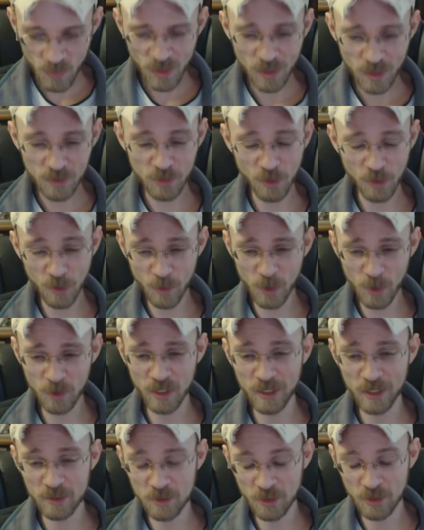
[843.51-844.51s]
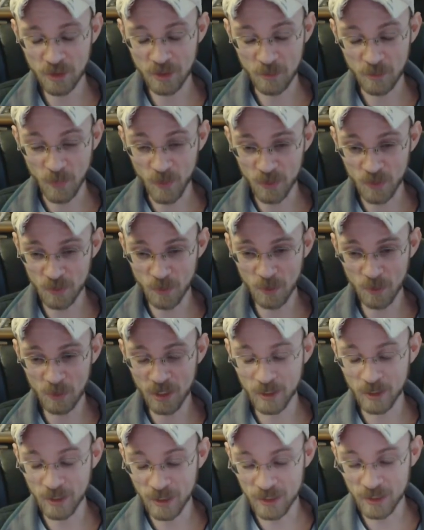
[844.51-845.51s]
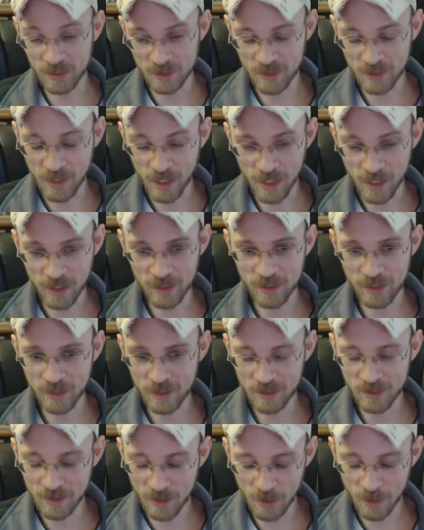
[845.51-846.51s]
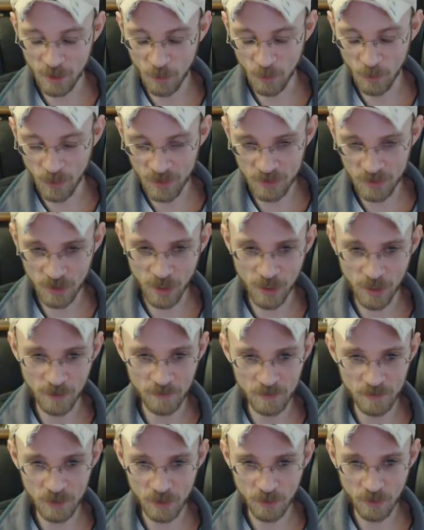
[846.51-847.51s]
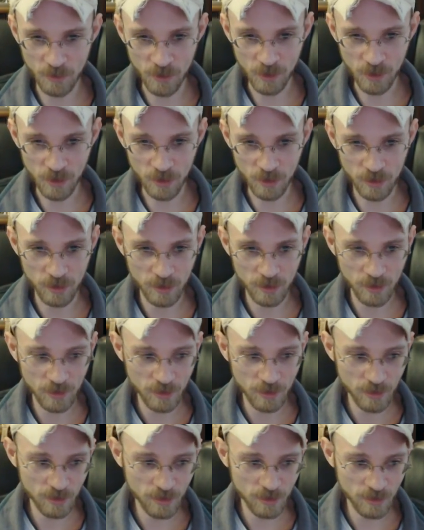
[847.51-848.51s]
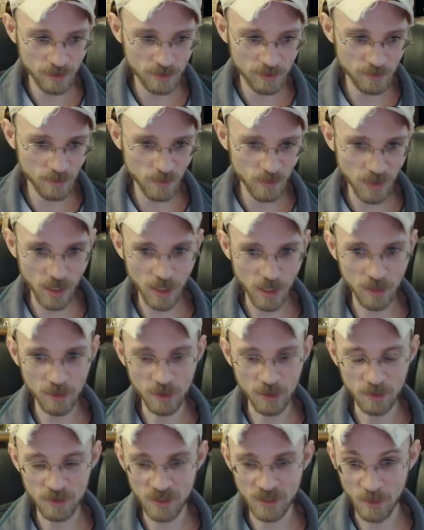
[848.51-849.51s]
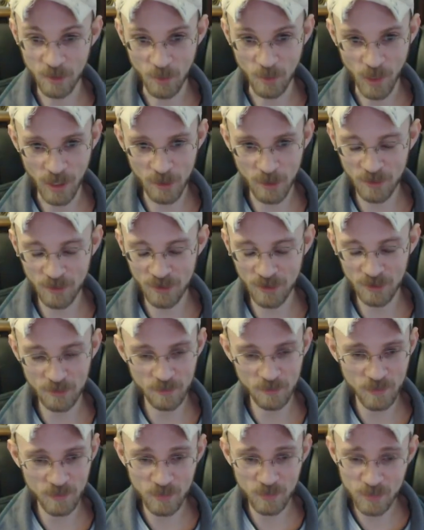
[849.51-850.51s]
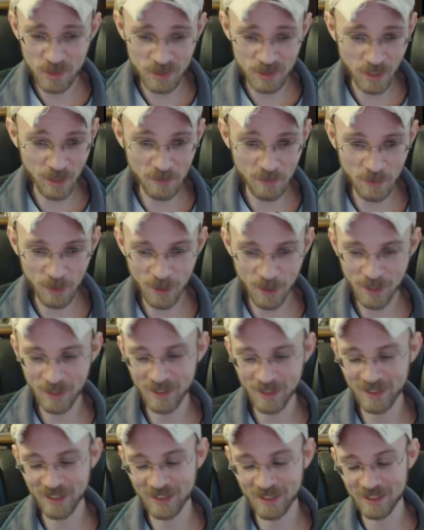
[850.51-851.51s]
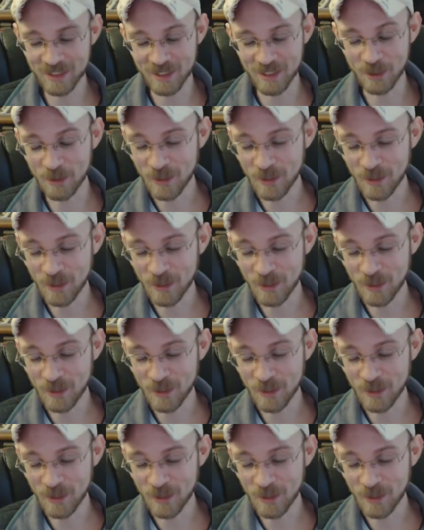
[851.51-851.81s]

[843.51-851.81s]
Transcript: So they're both injured, and presumably Ling is dying, and he's going to go rush off to, I don't know, say goodbye to her? Save her? I don't know.